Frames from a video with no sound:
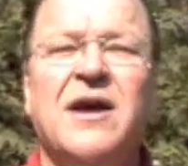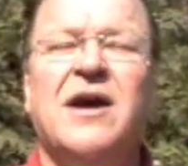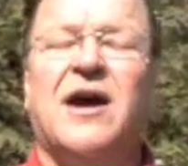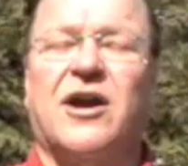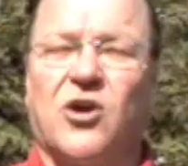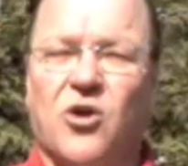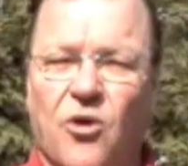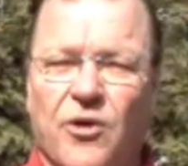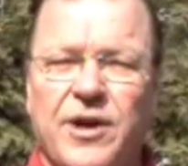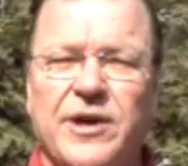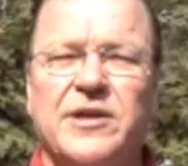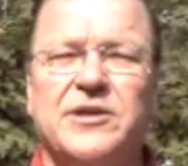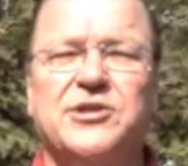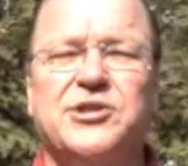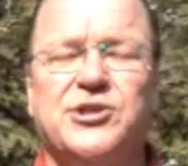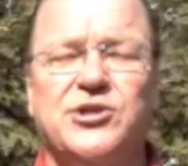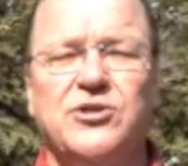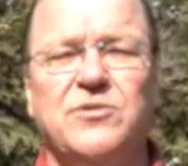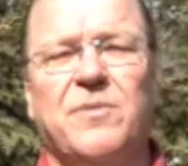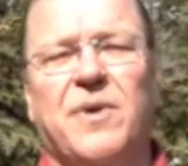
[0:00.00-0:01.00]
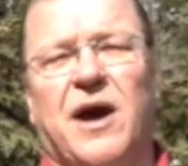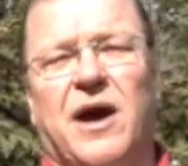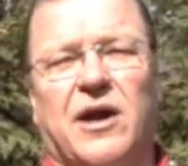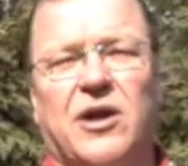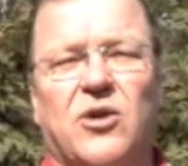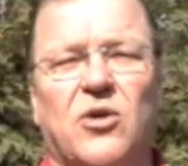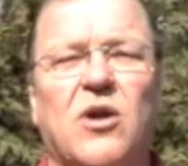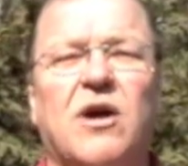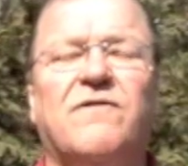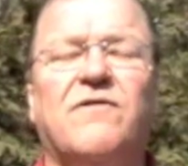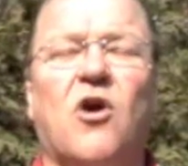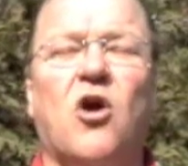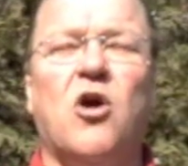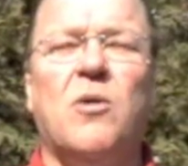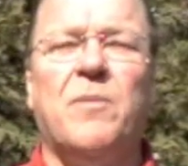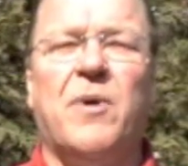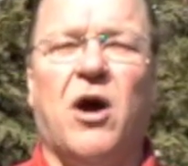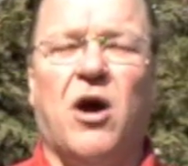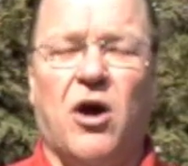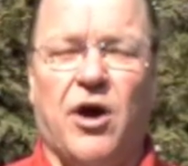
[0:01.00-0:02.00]
According to Schumacher of
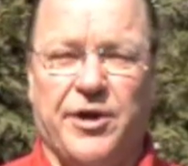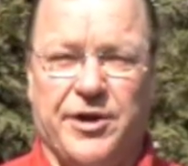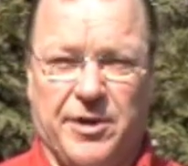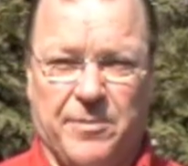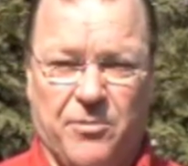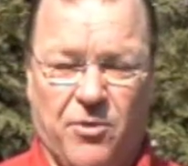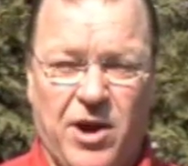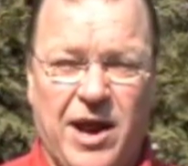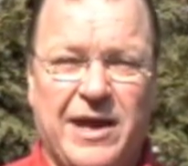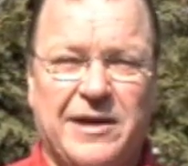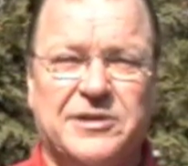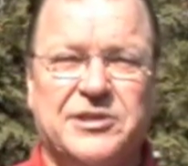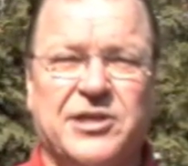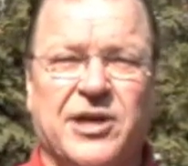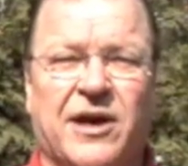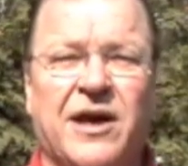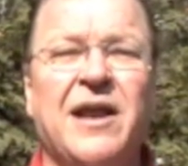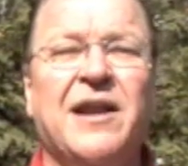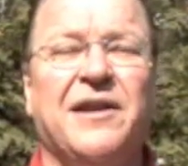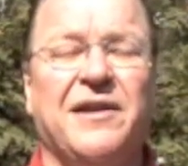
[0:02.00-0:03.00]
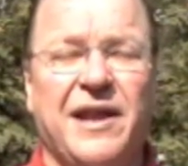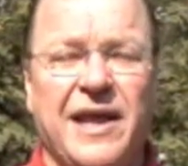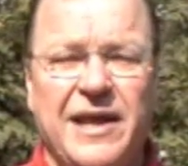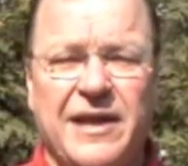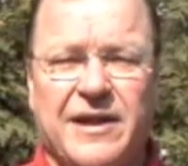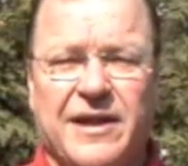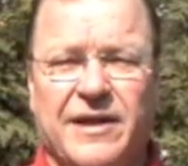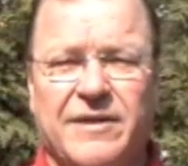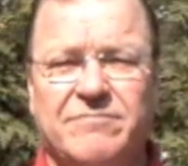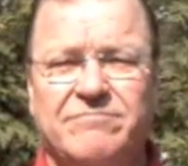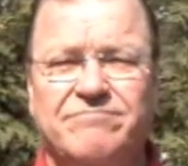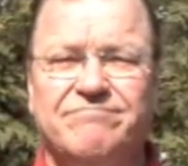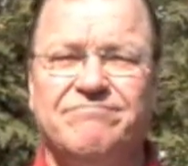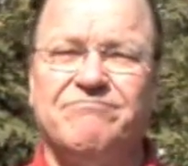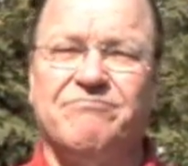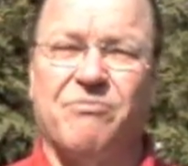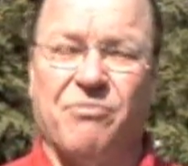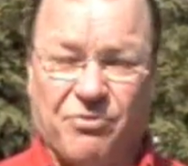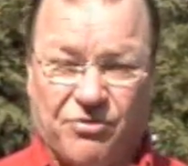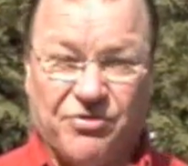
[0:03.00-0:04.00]
Omaha, Nebraska, Lincoln,
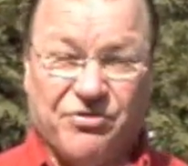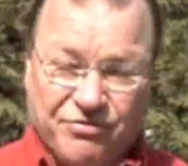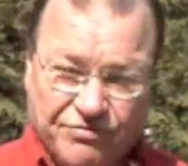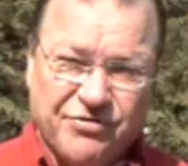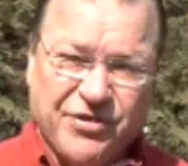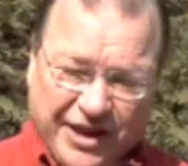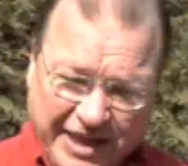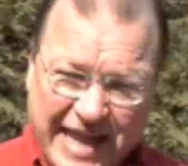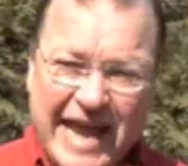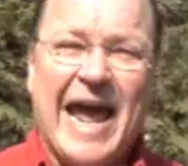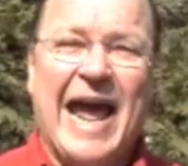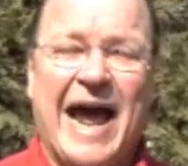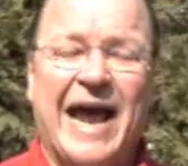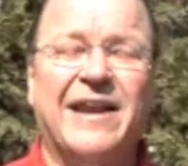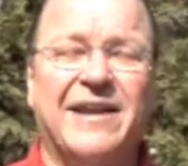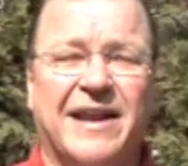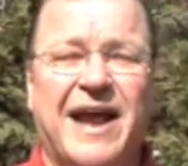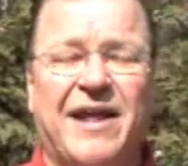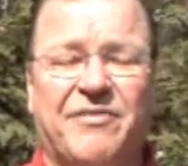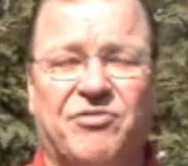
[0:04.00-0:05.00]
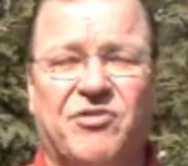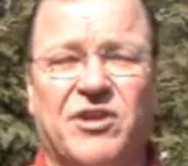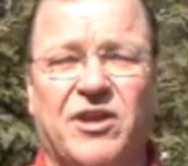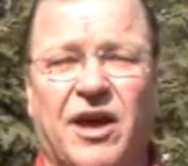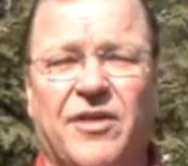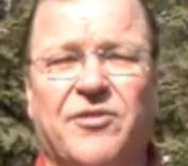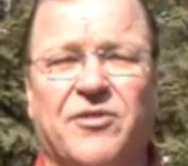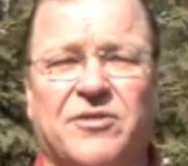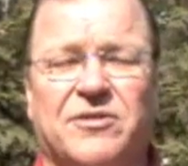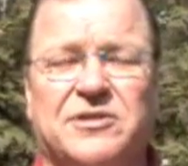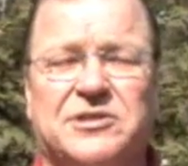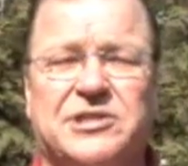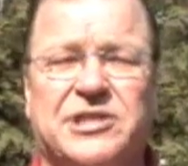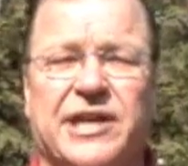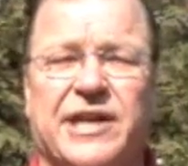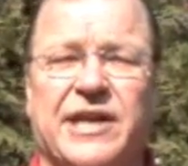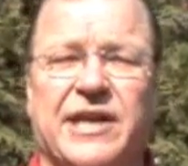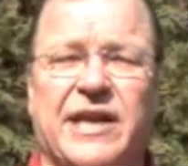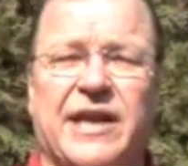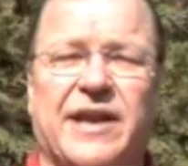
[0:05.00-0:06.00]
the cat, not the other
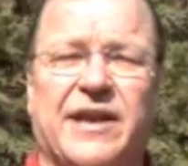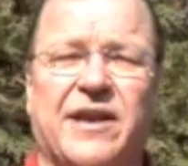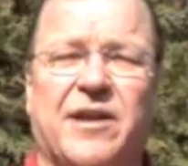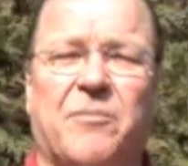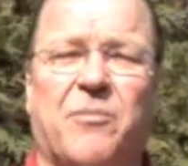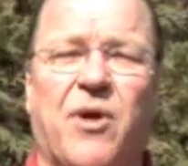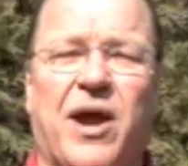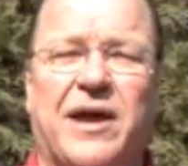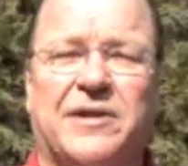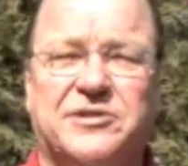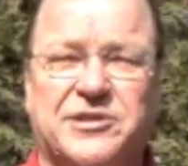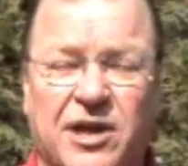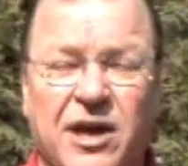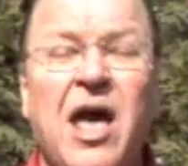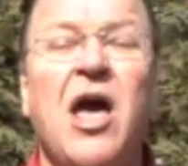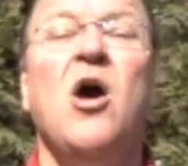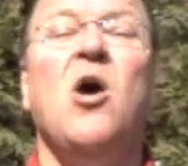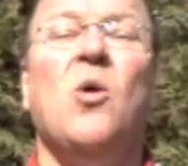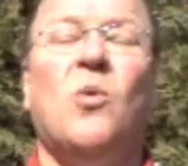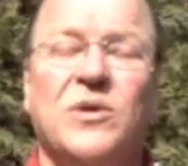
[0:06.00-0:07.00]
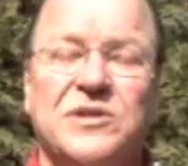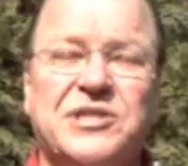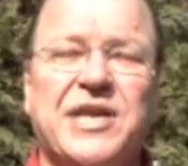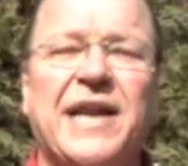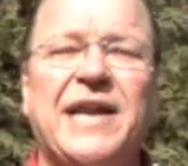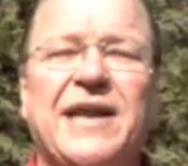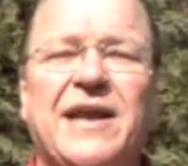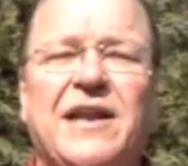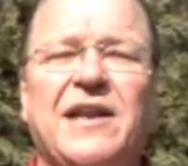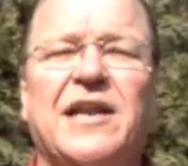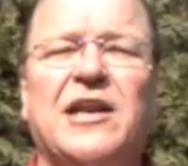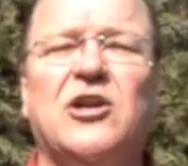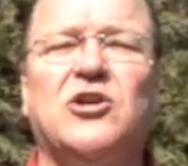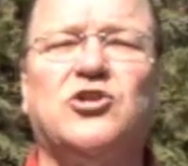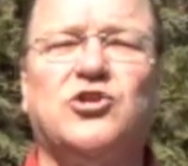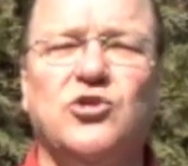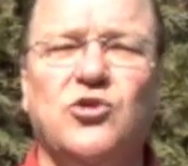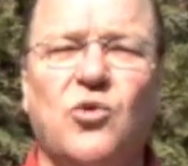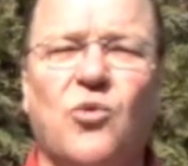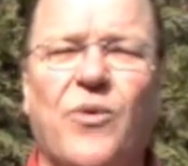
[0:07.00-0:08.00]
city in Nebraska, was getting a little
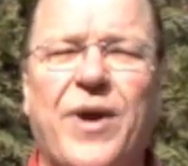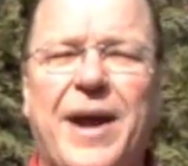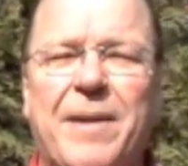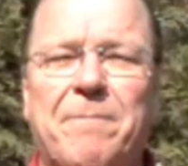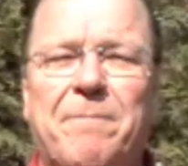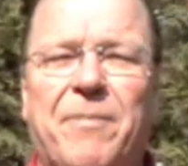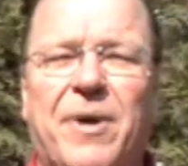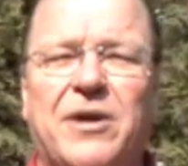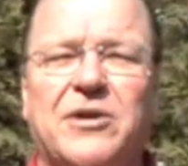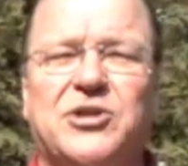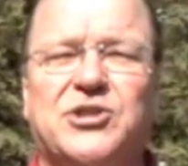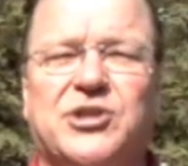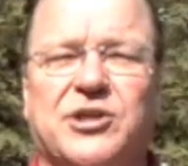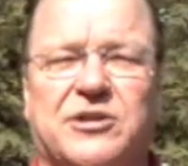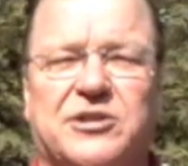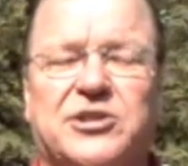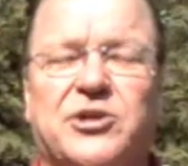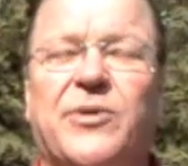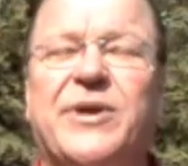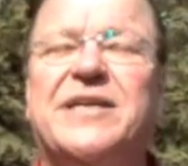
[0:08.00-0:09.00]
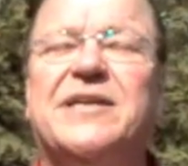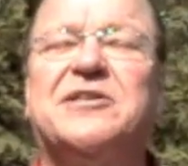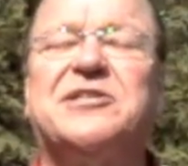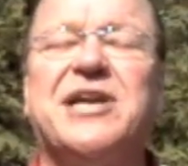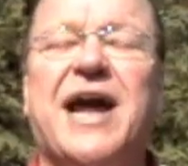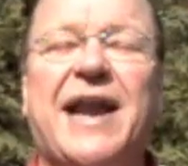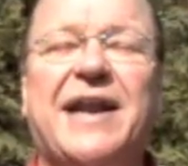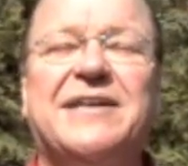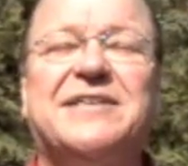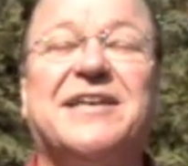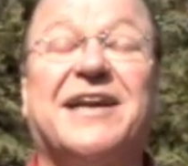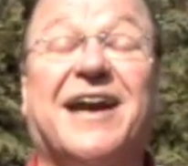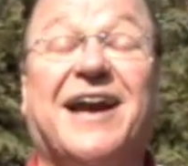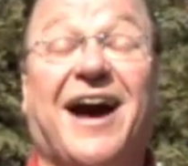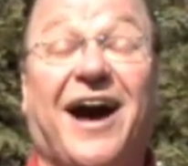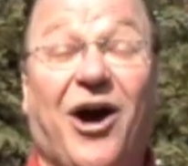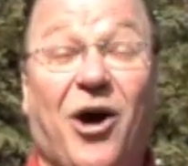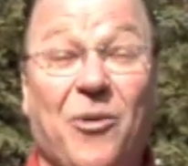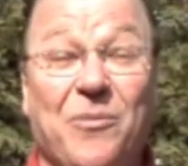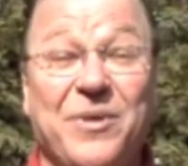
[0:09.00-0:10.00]
too rambunctious, so he decided to
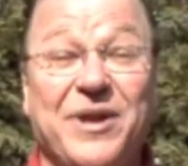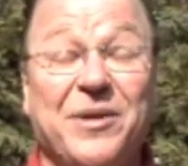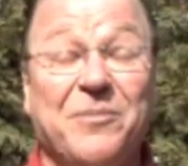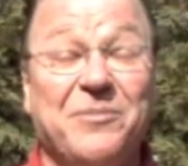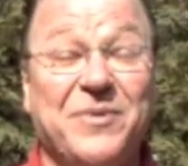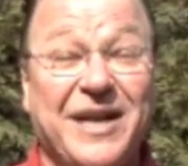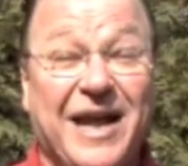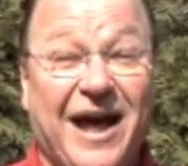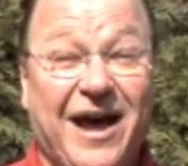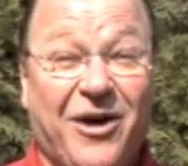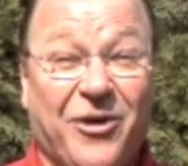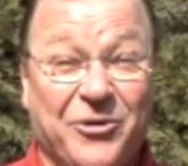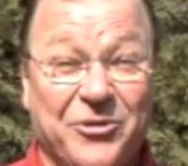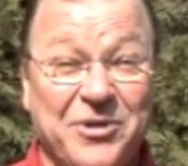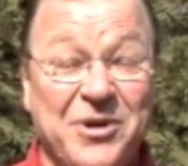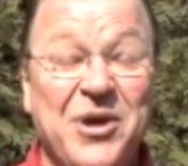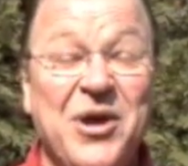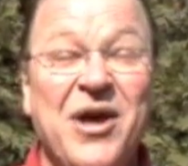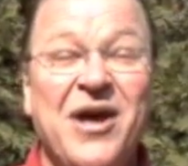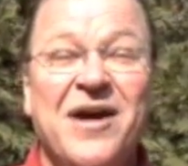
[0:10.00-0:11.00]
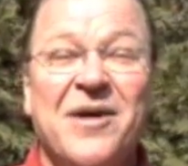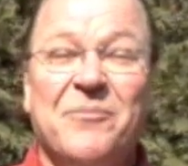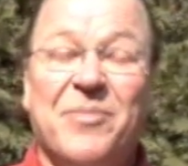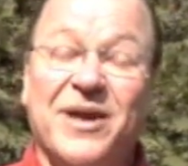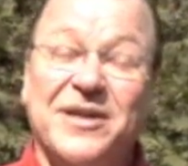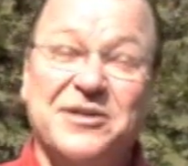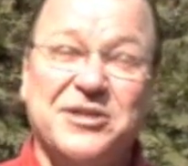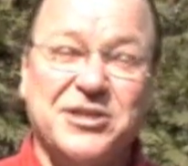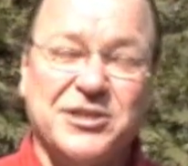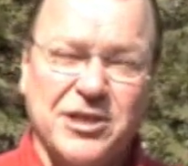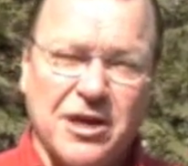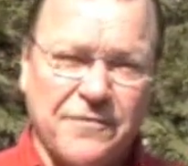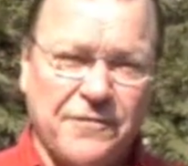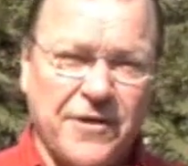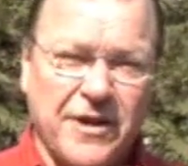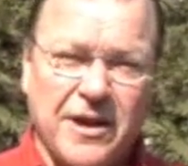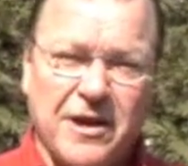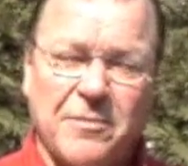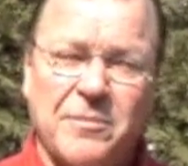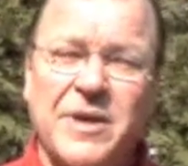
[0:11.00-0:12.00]
calm him down by
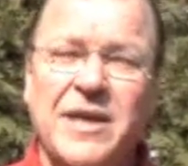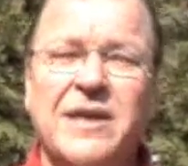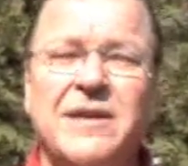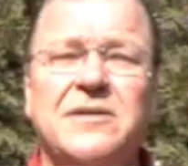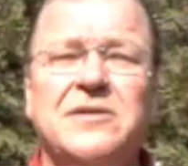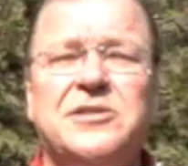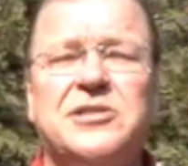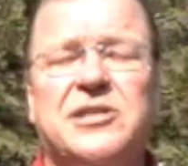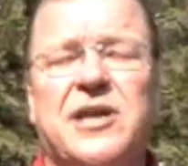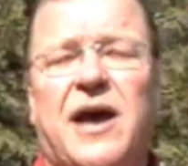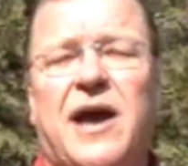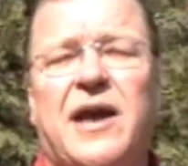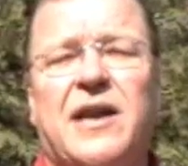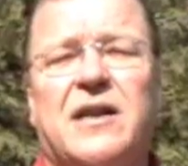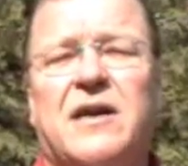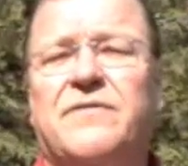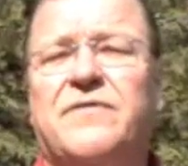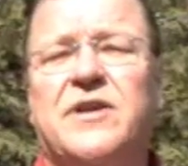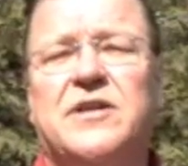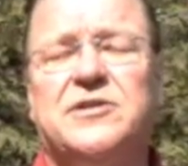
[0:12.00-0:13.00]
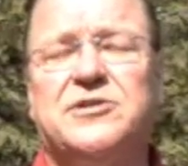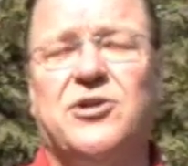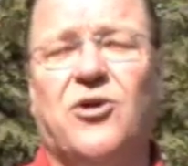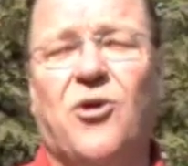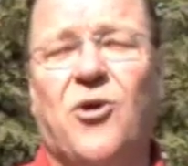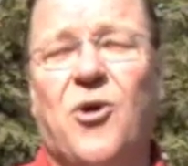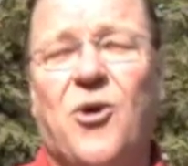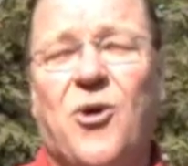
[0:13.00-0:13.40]
stuffing him inside of his